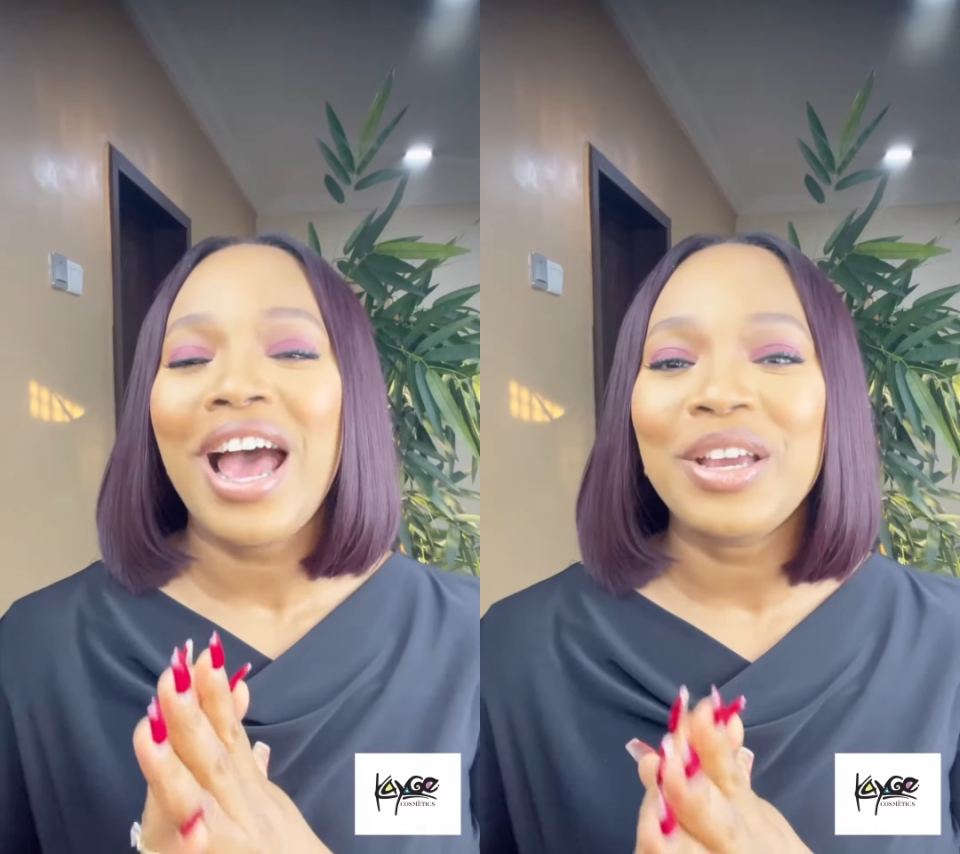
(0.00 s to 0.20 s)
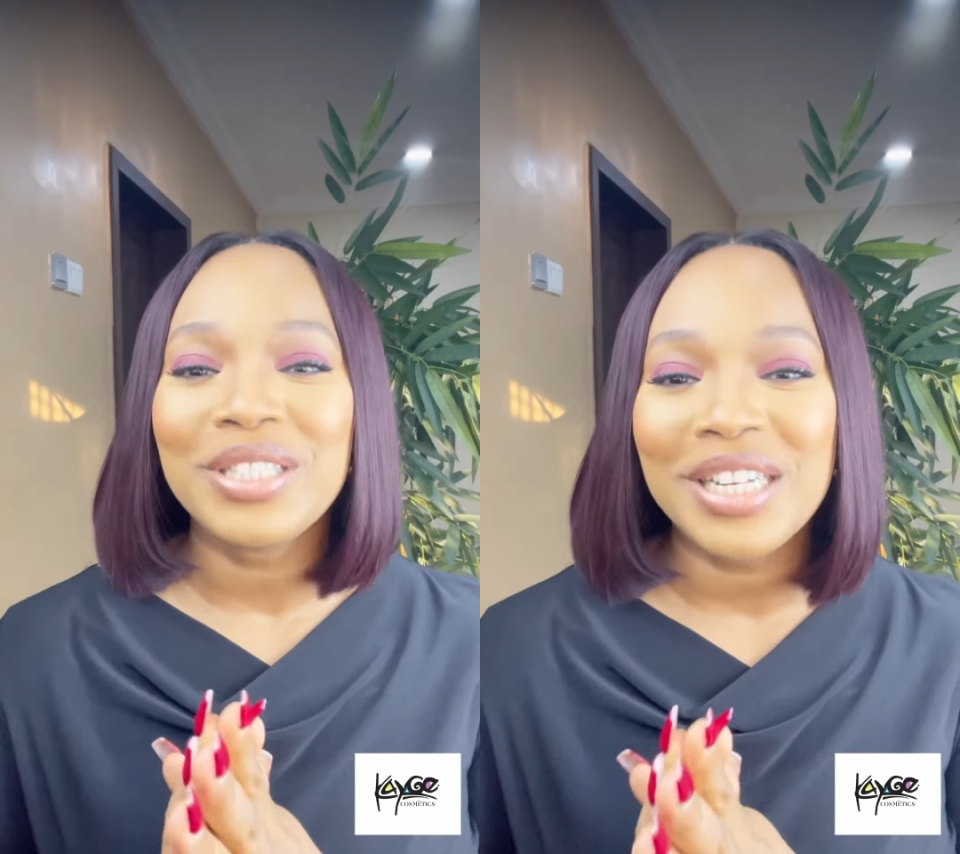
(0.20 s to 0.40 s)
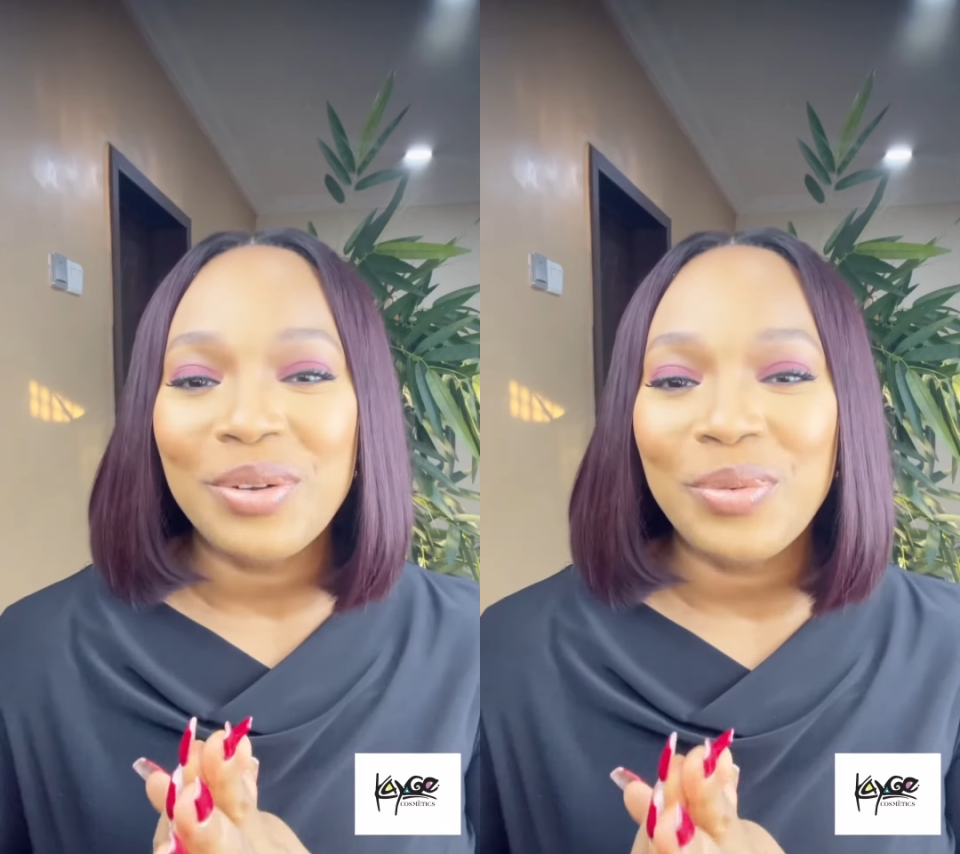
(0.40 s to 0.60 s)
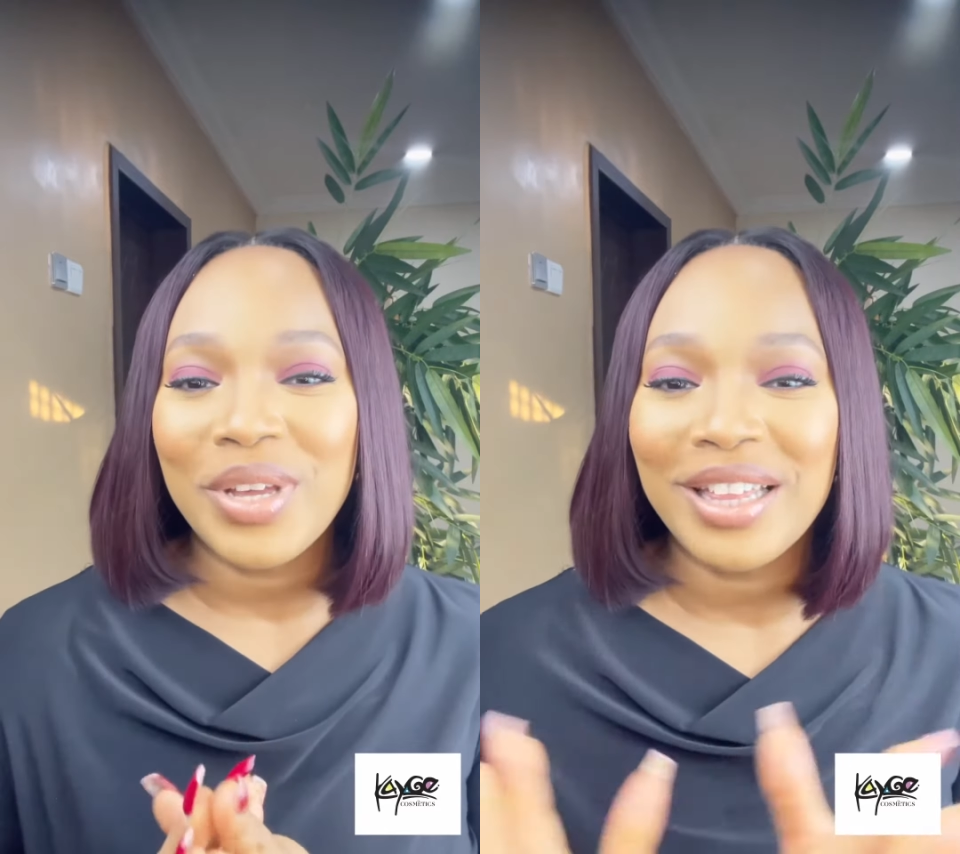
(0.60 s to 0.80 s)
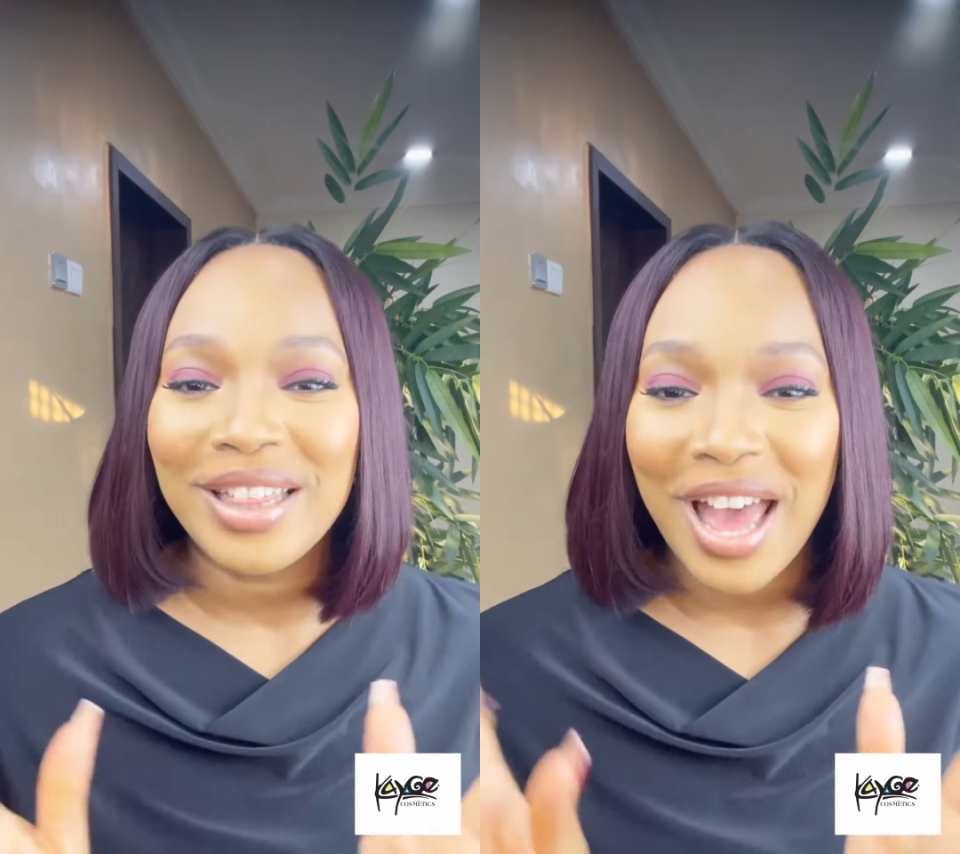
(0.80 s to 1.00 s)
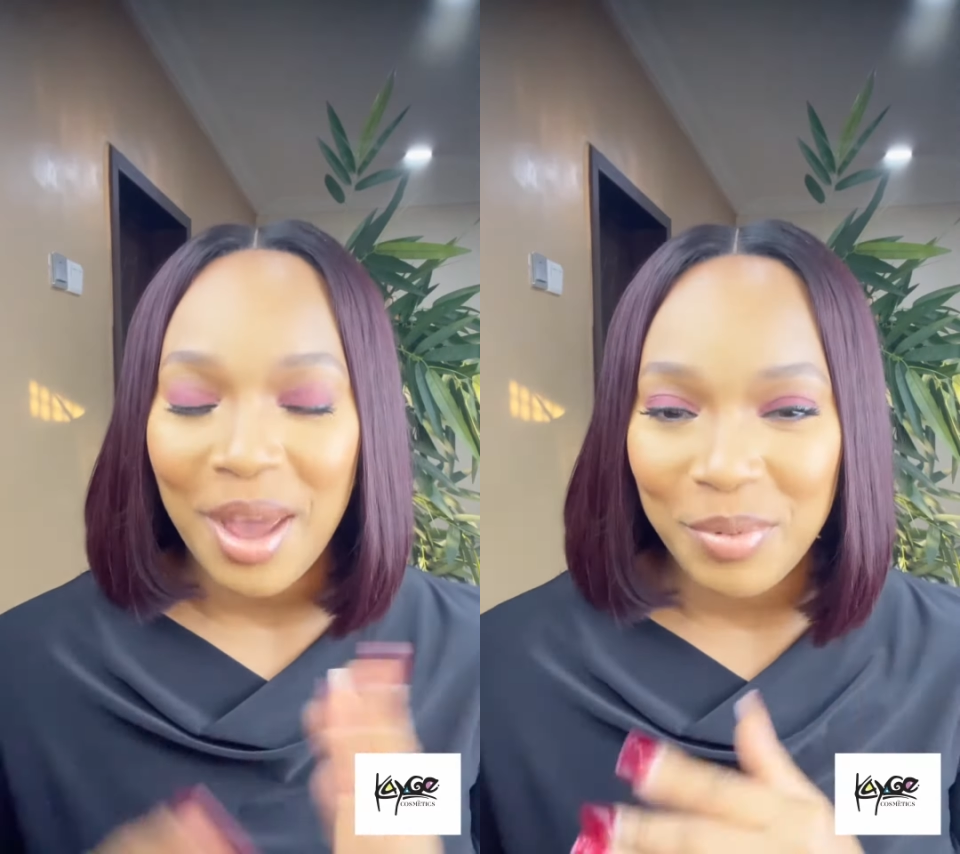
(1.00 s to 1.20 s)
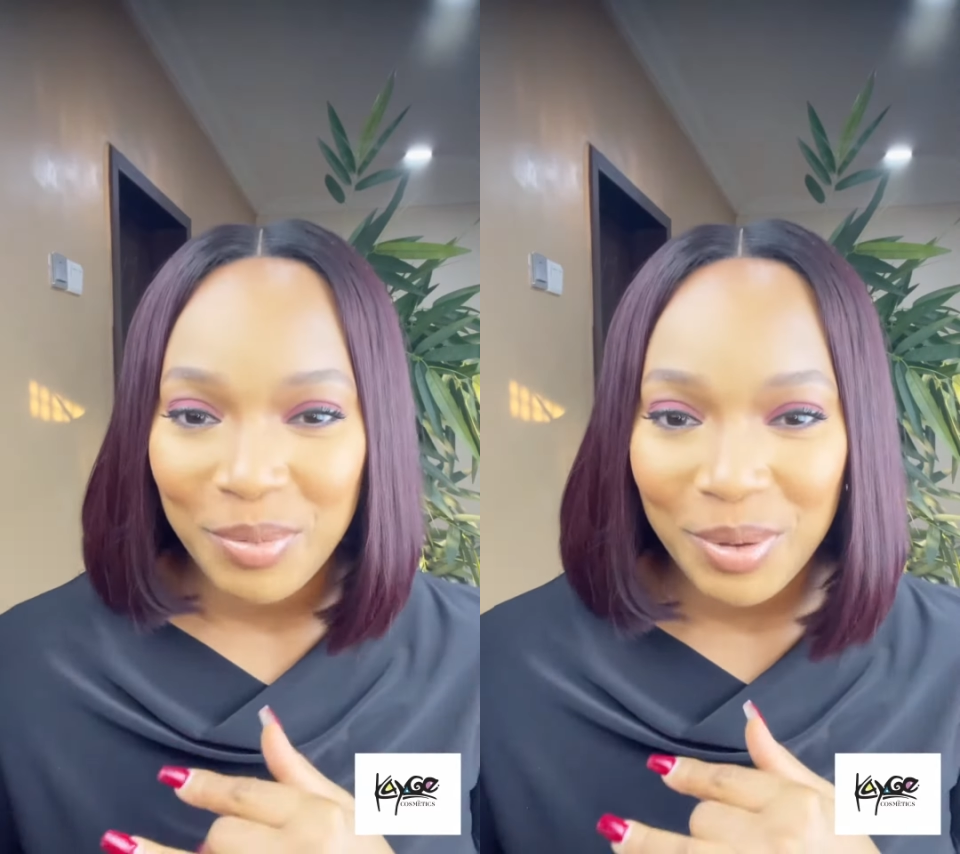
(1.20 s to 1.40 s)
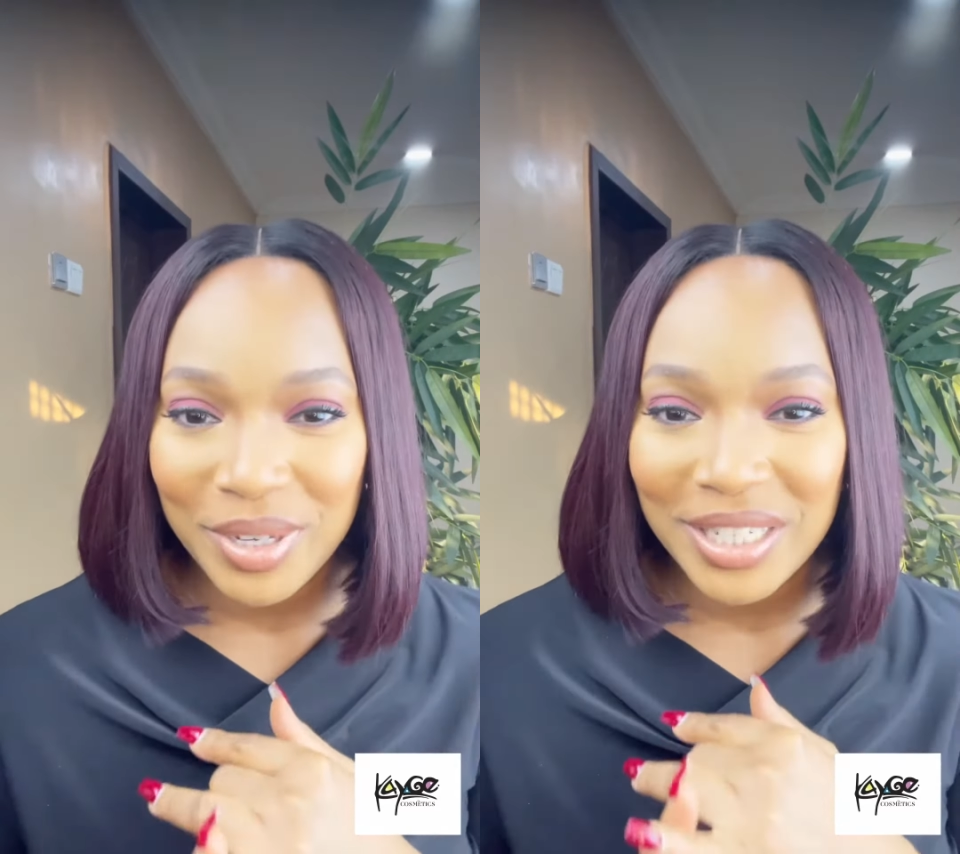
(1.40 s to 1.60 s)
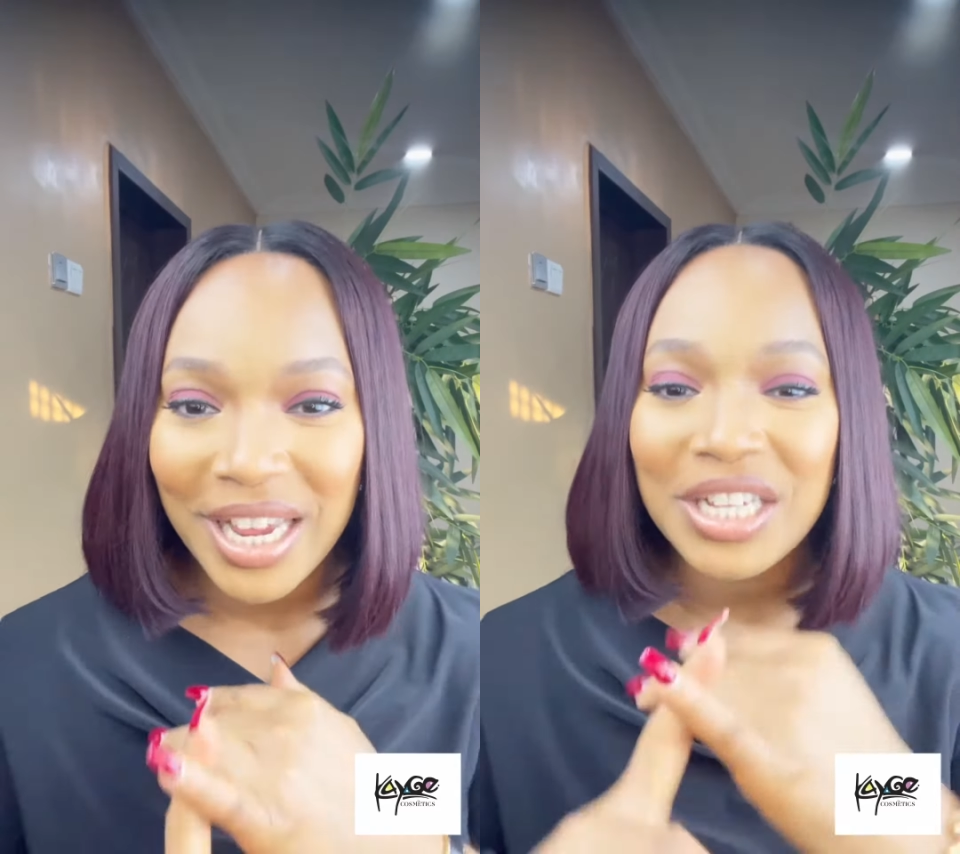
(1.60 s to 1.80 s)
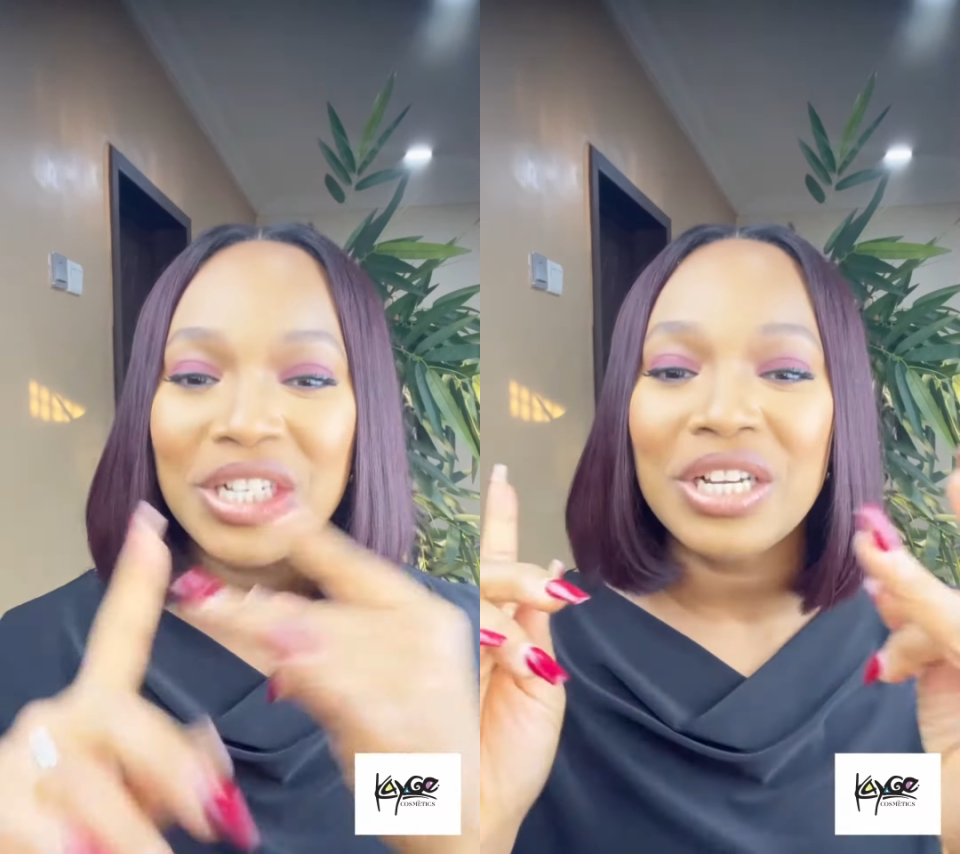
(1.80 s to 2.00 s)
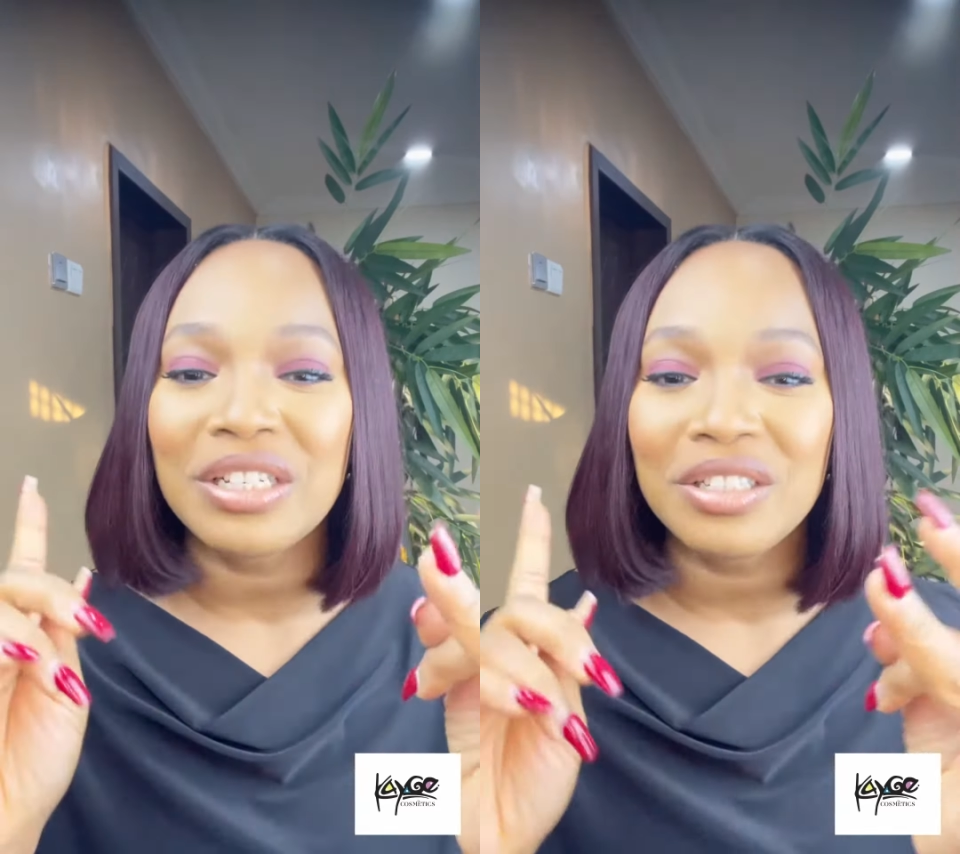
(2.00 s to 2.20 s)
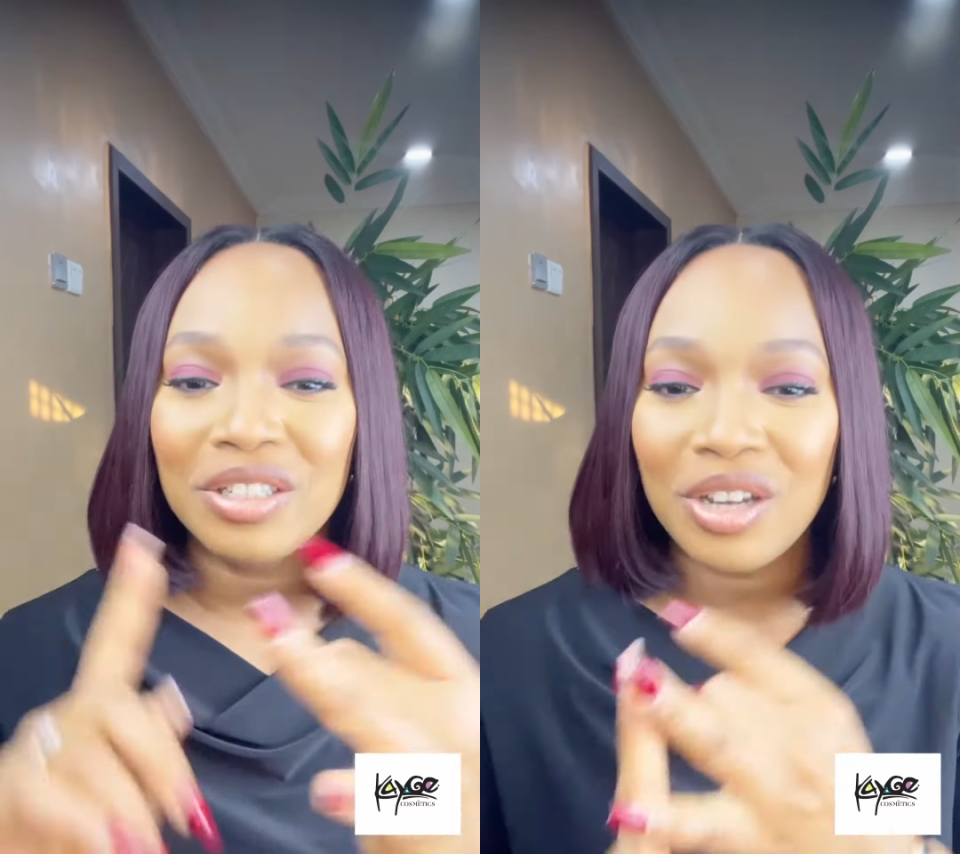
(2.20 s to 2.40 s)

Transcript: Are you dealing with hyperpigmentation,